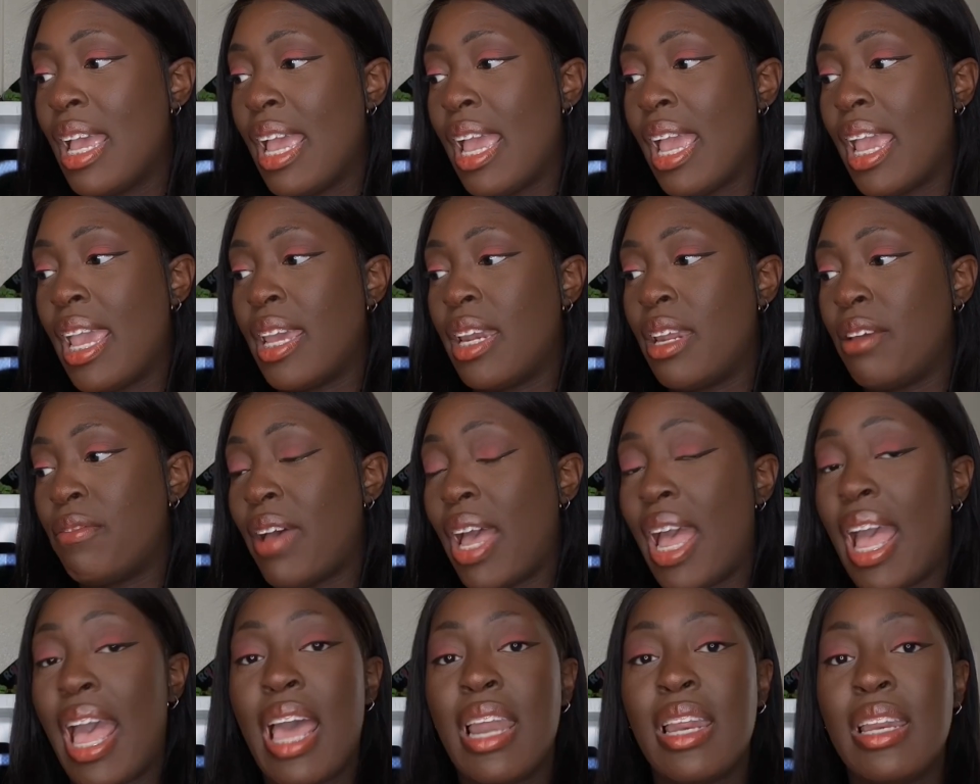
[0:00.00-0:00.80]
And if I
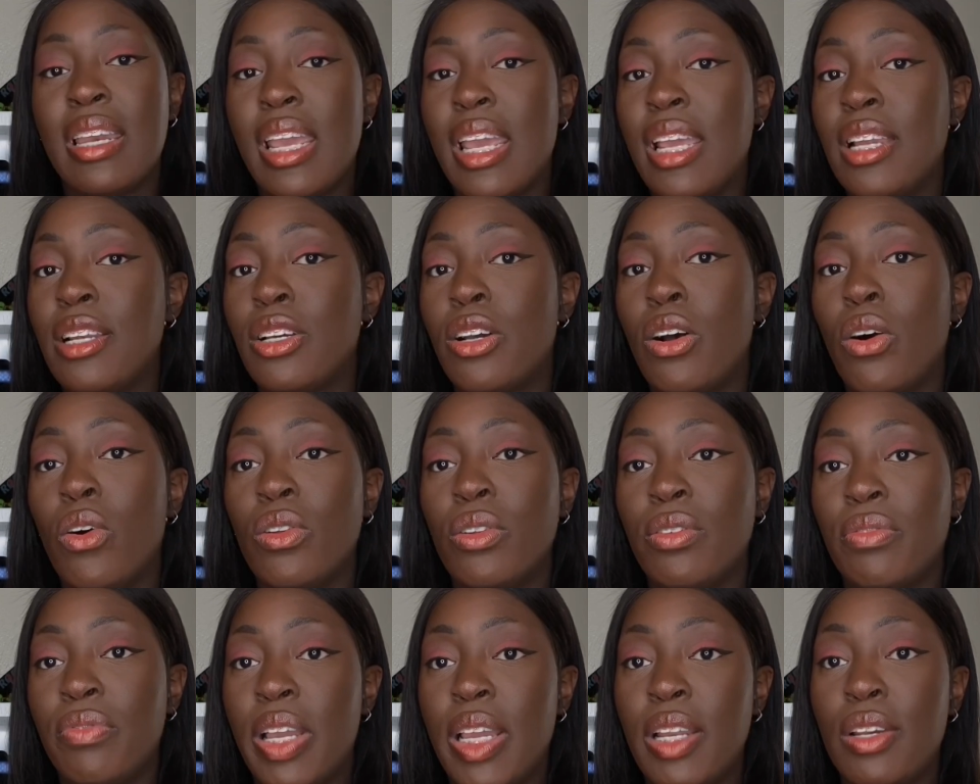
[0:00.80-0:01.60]
had an end goal
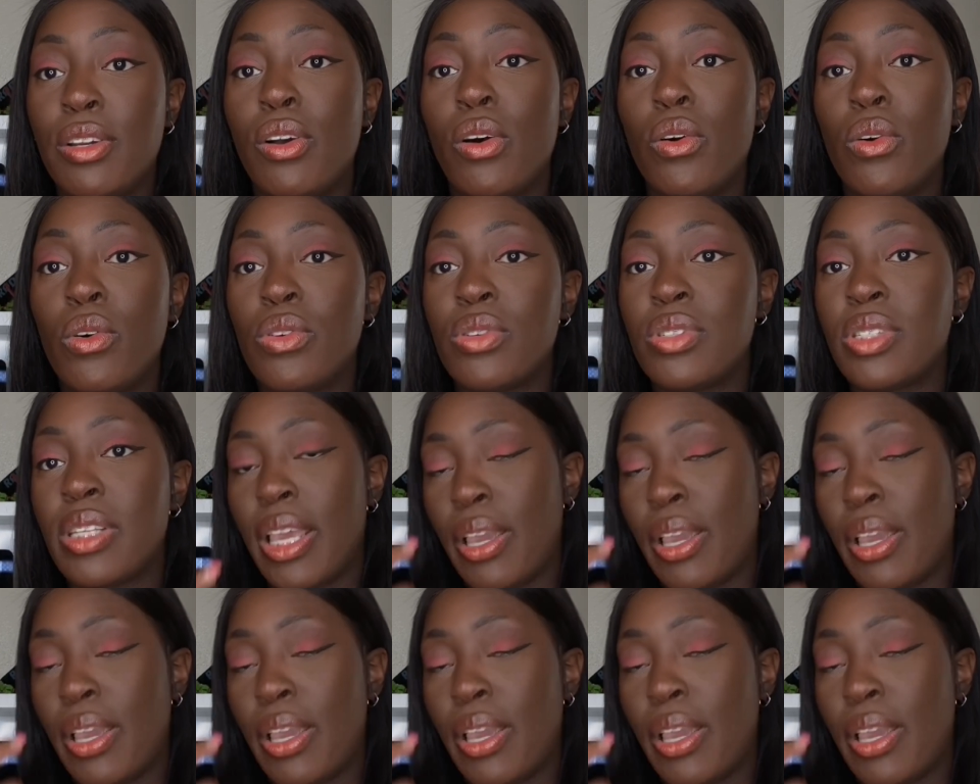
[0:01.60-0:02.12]
of end goals,